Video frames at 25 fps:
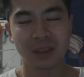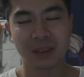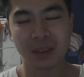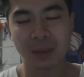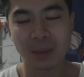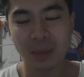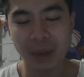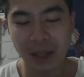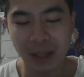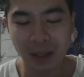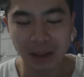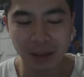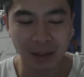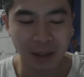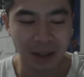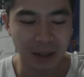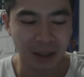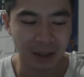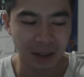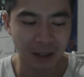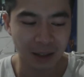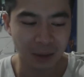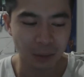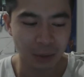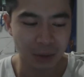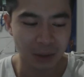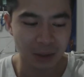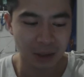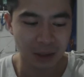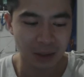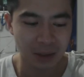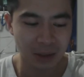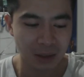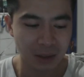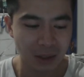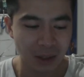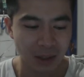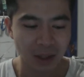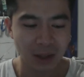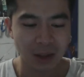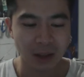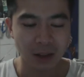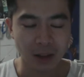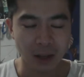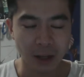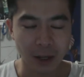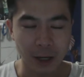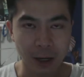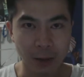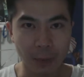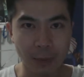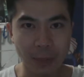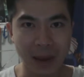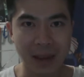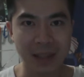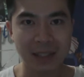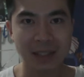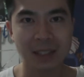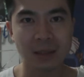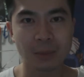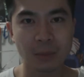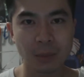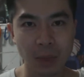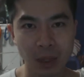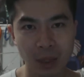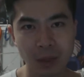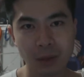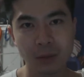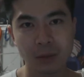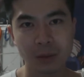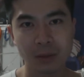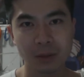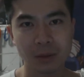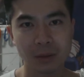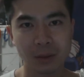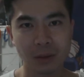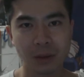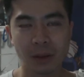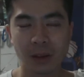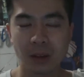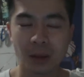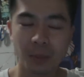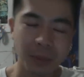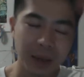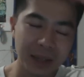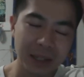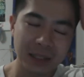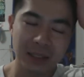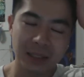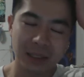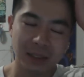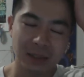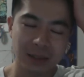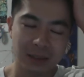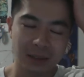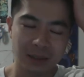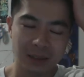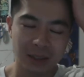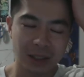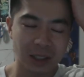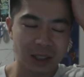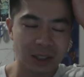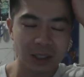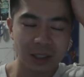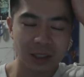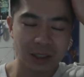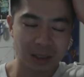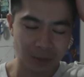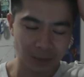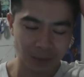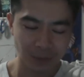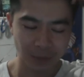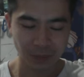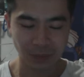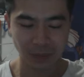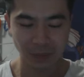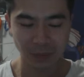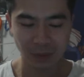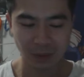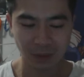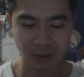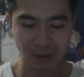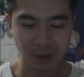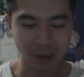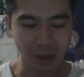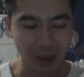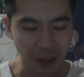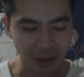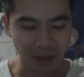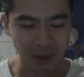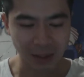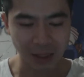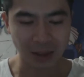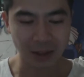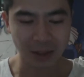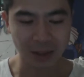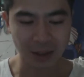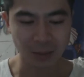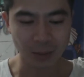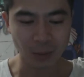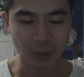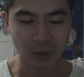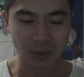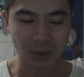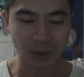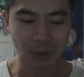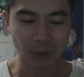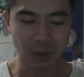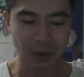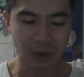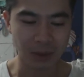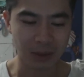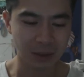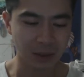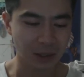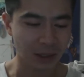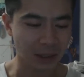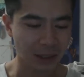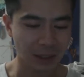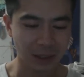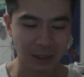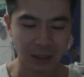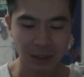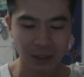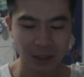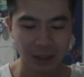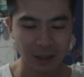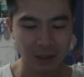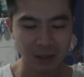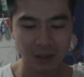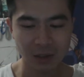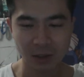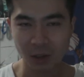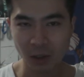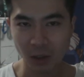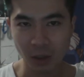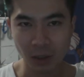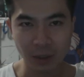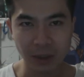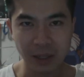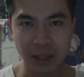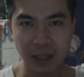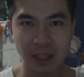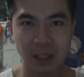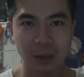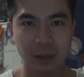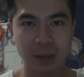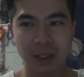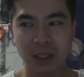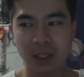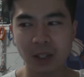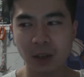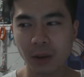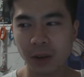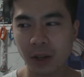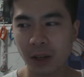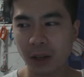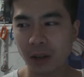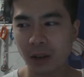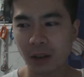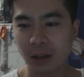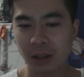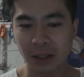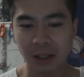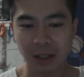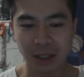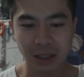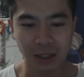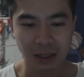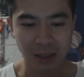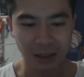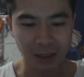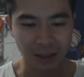To me, like, it was just like amazing meal, like amazing dish. That's how this movie was. Like, so many elements going on,